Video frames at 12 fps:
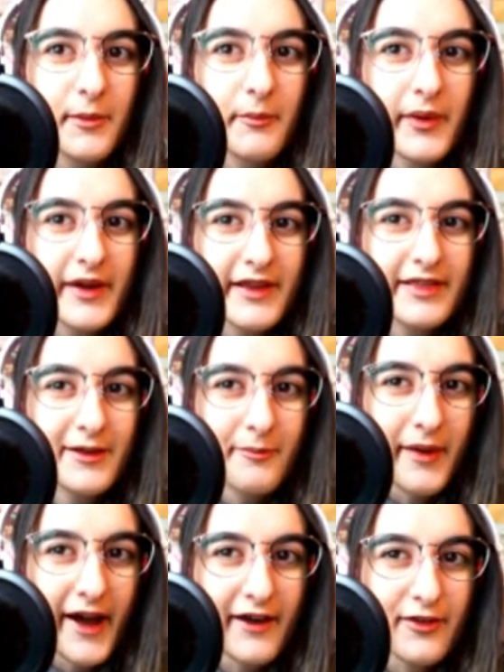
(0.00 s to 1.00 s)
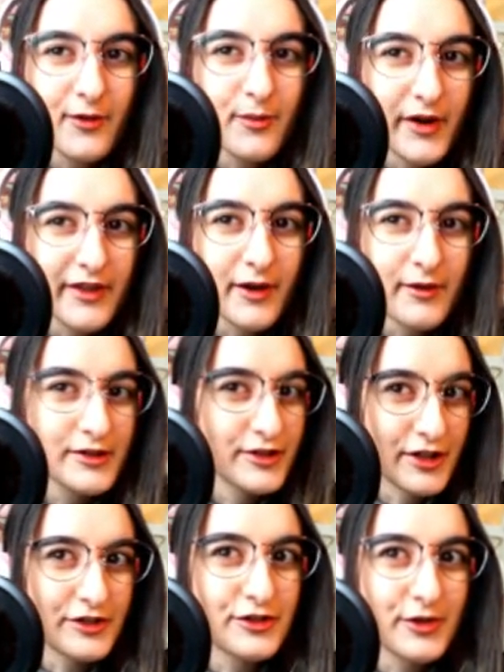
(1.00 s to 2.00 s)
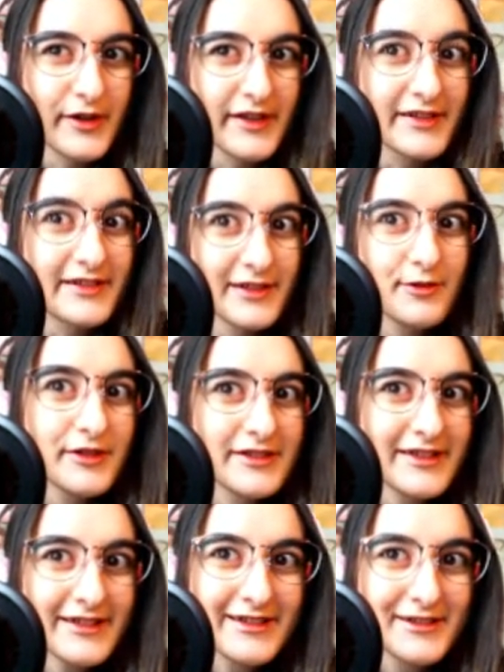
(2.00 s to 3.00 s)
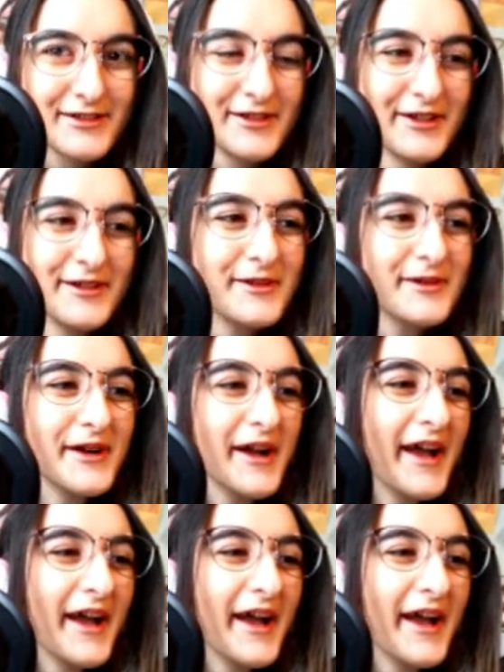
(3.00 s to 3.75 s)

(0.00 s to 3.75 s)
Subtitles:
but in the bathroom where there were just toilets there were sinks too.